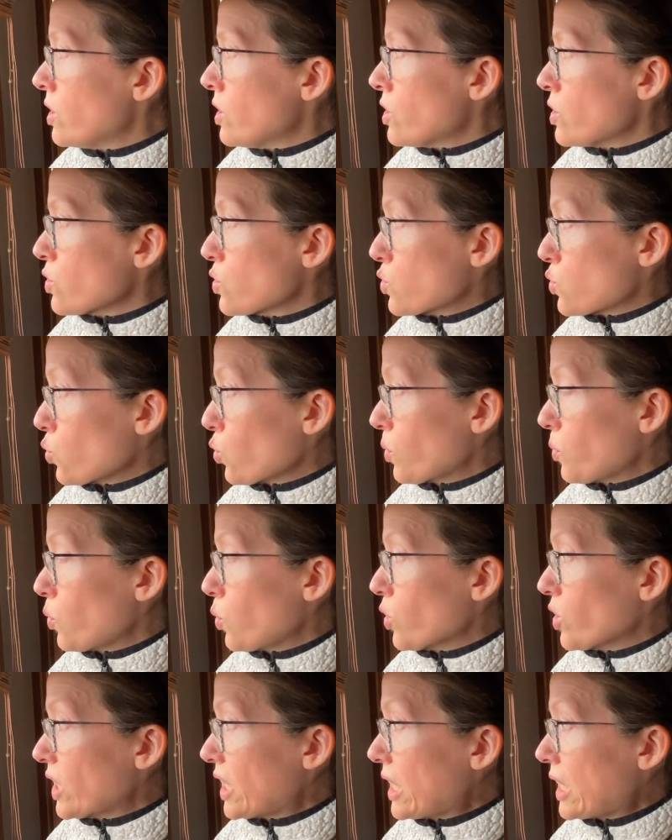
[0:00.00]
storm
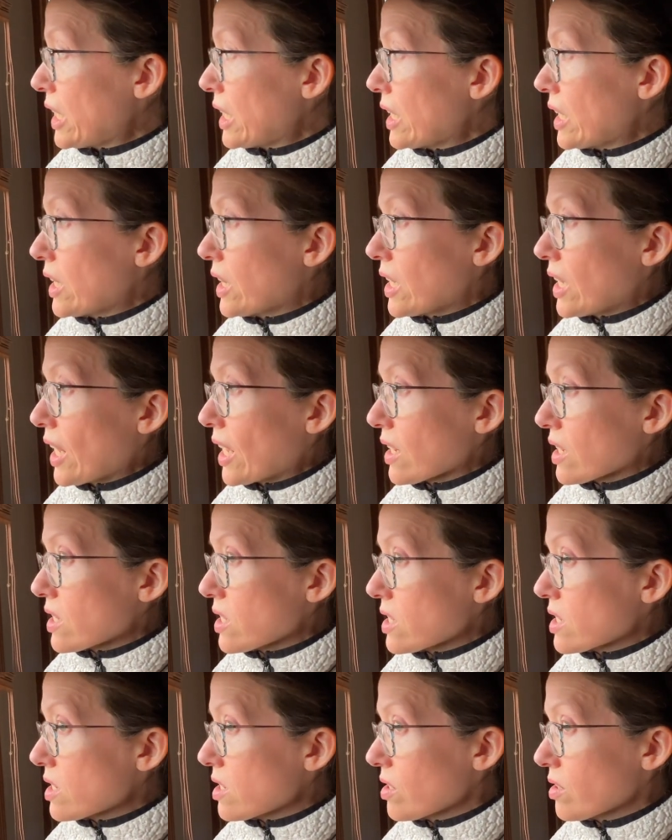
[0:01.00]
warning in the
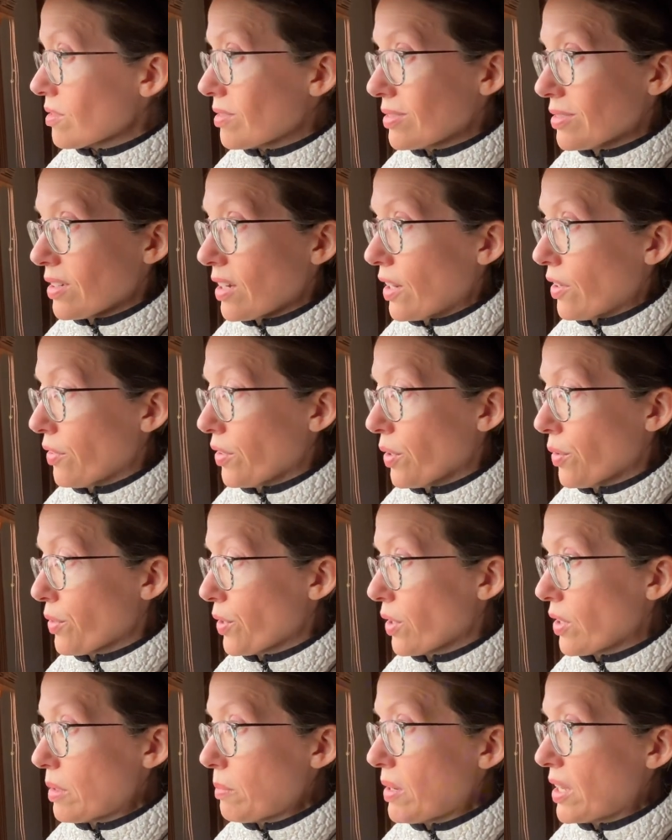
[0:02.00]
next,
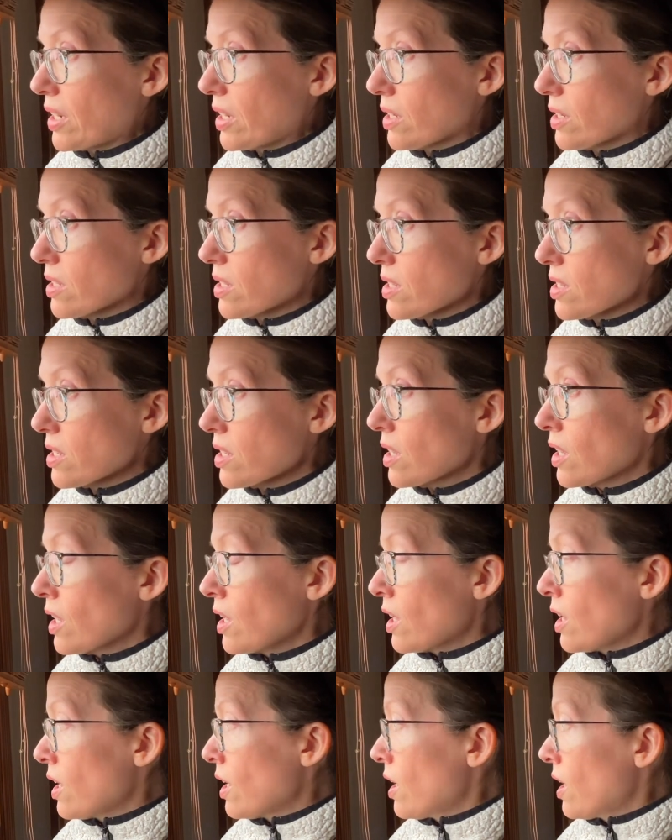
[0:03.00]
30 minutes.
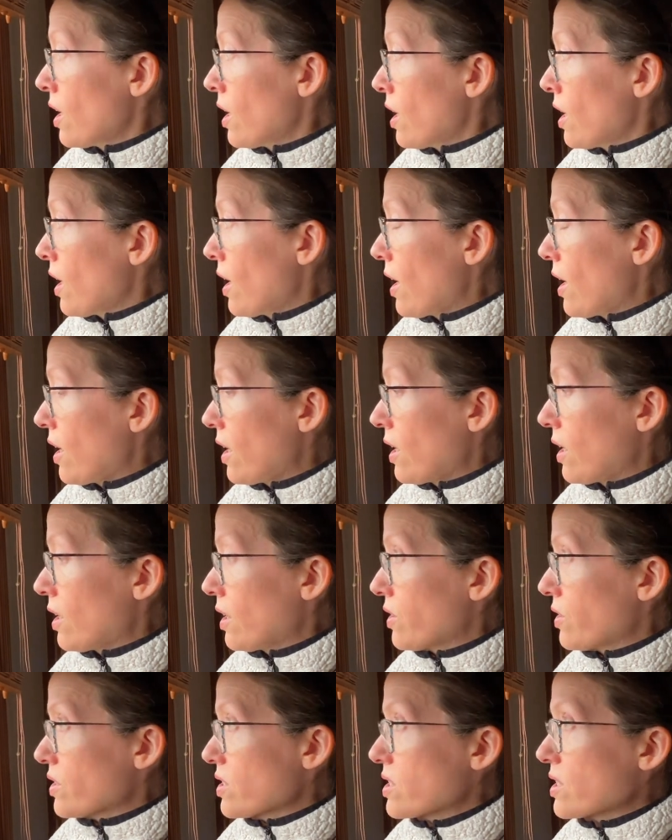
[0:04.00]

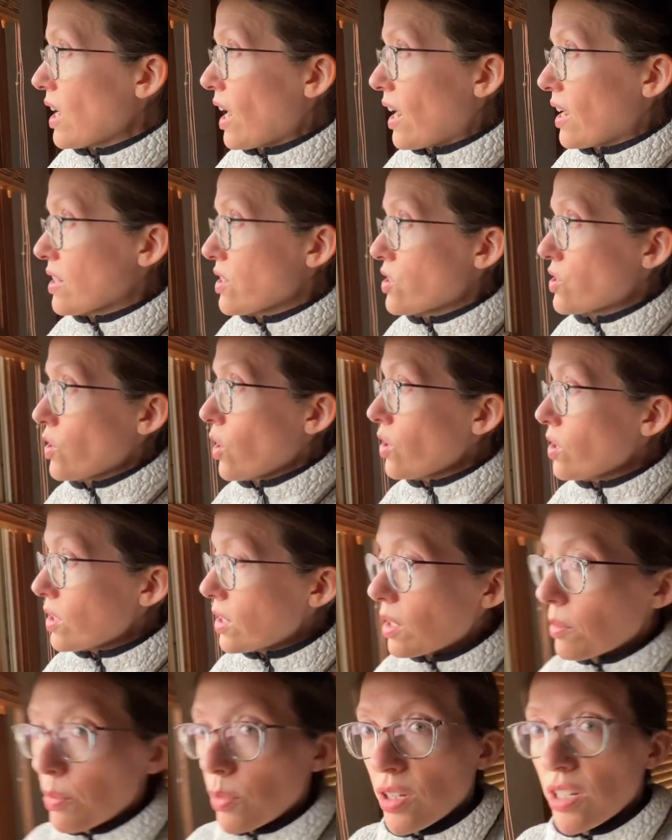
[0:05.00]
And the sky's starting to
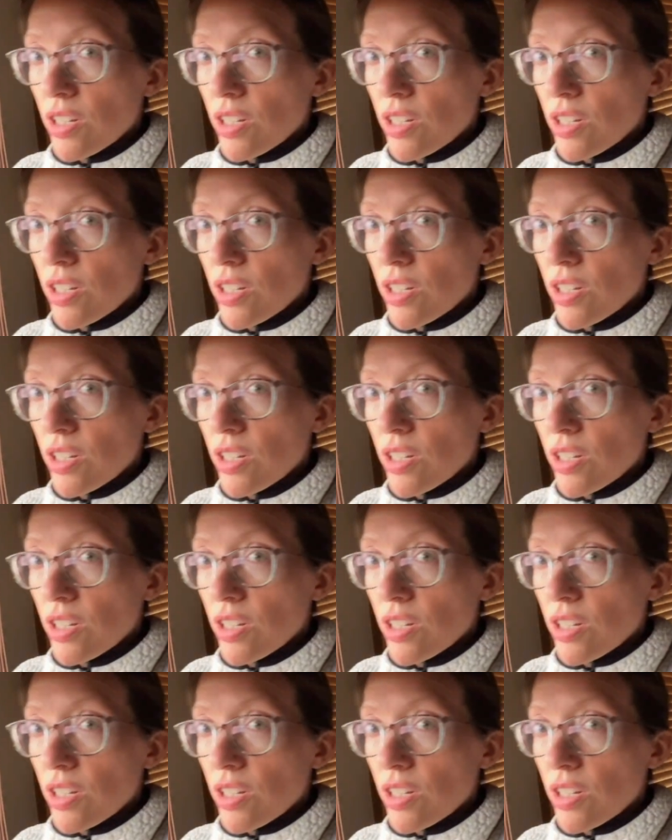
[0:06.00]
get pretty